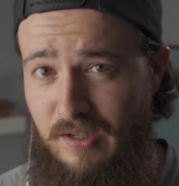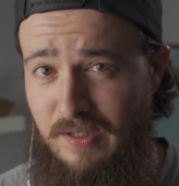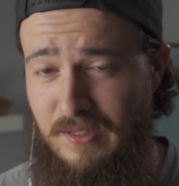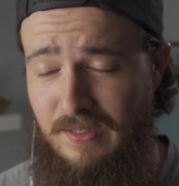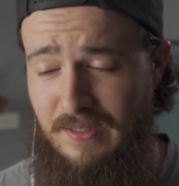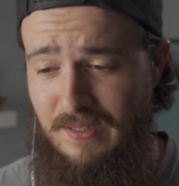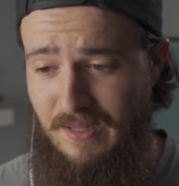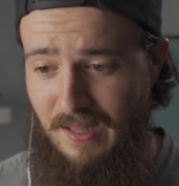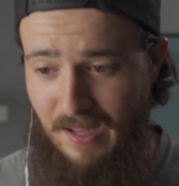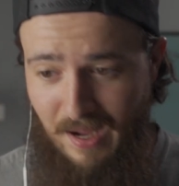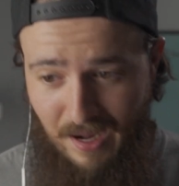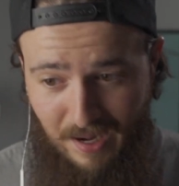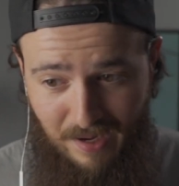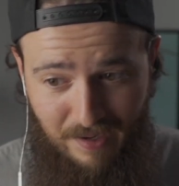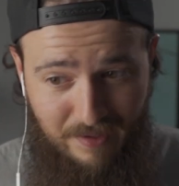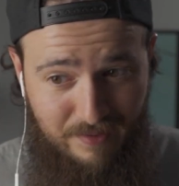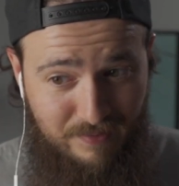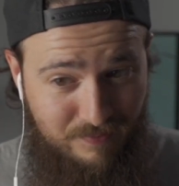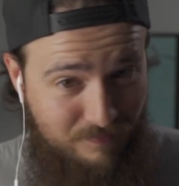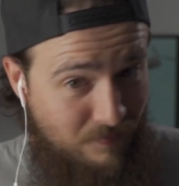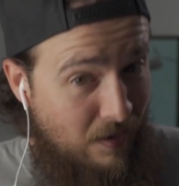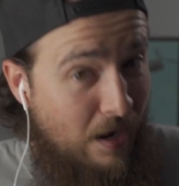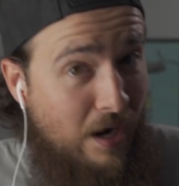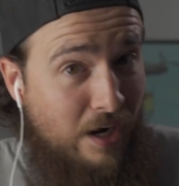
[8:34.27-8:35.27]
And
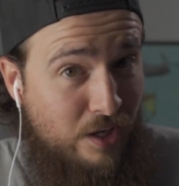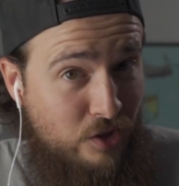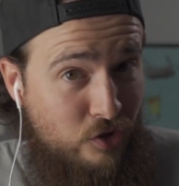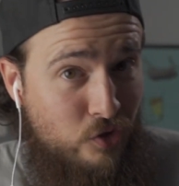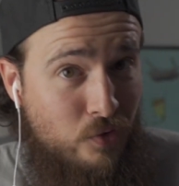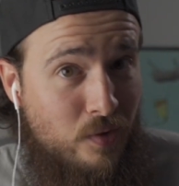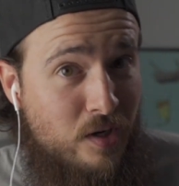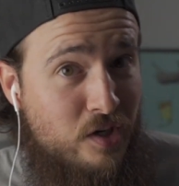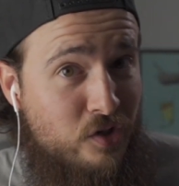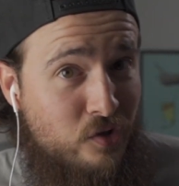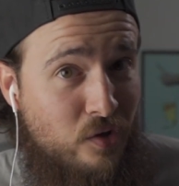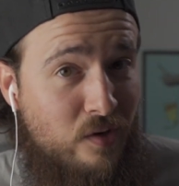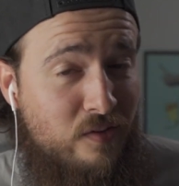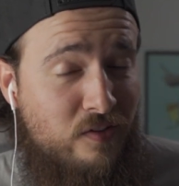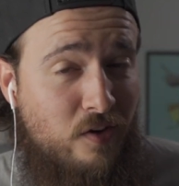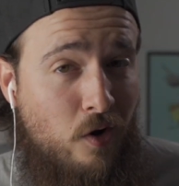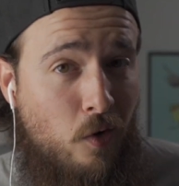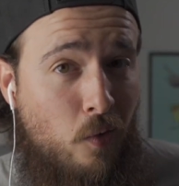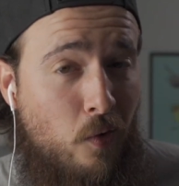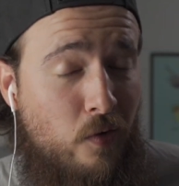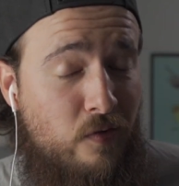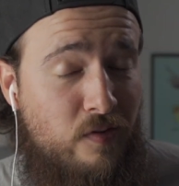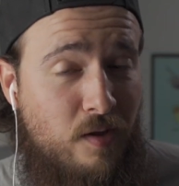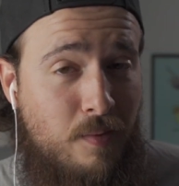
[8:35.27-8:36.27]
I do enjoy
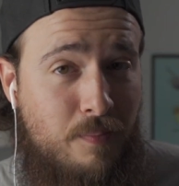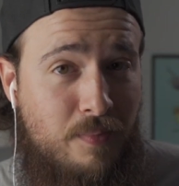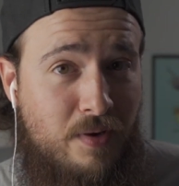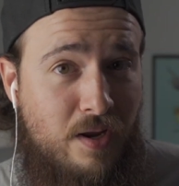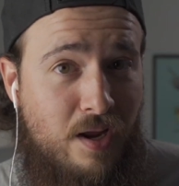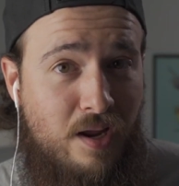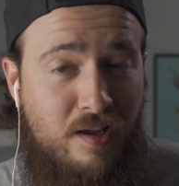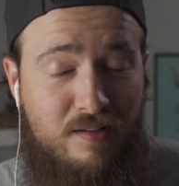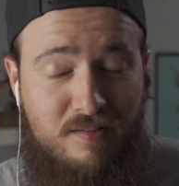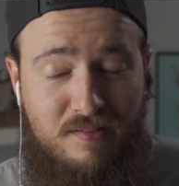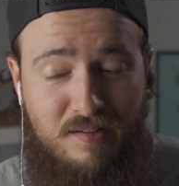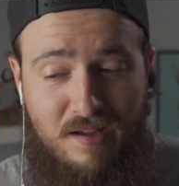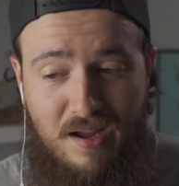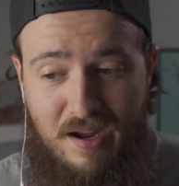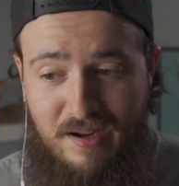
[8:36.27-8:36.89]
sour IPAs.